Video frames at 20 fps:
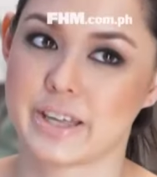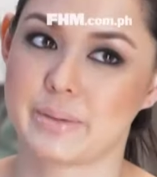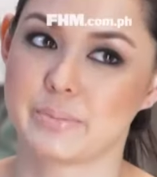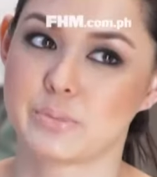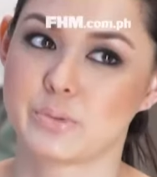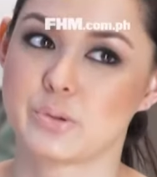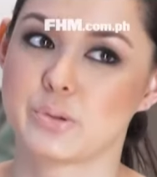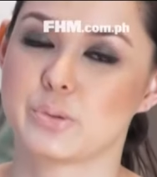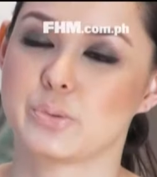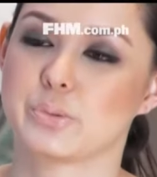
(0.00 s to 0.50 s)
time
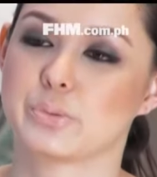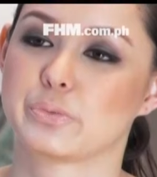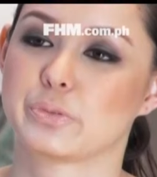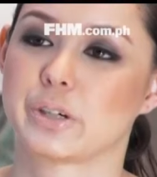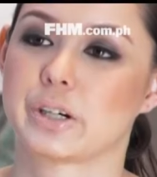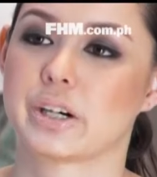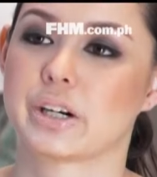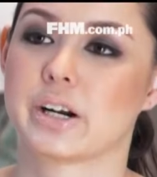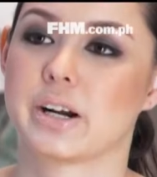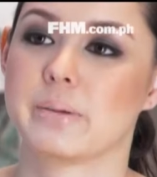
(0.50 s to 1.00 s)
to shoot
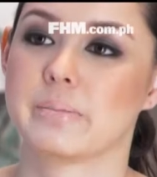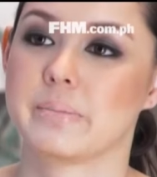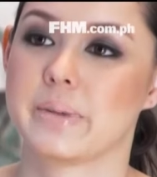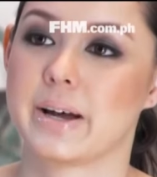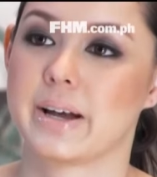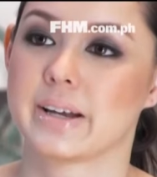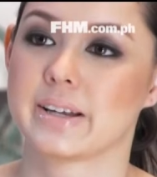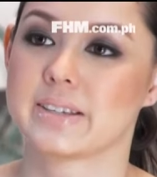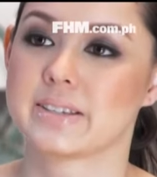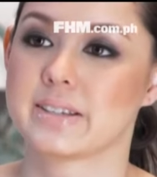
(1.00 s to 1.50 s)
for a
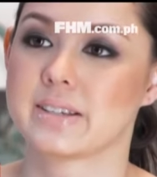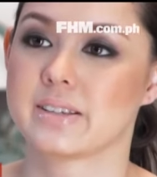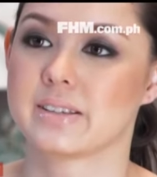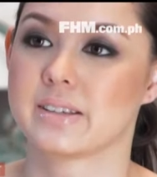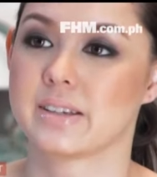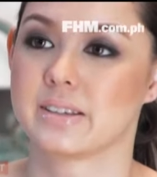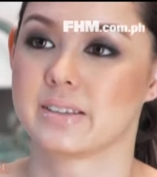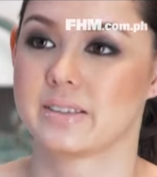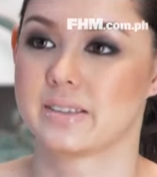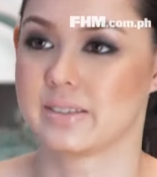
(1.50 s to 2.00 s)
magazine
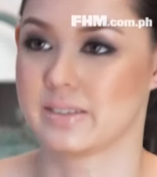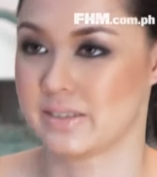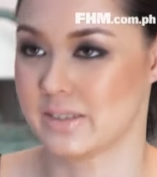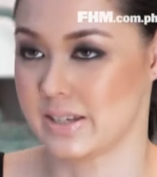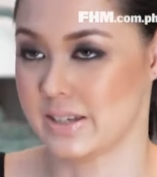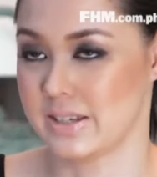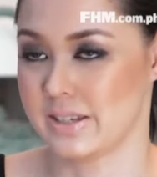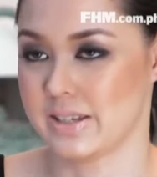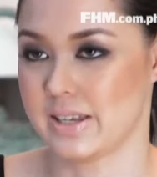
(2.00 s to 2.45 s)
that this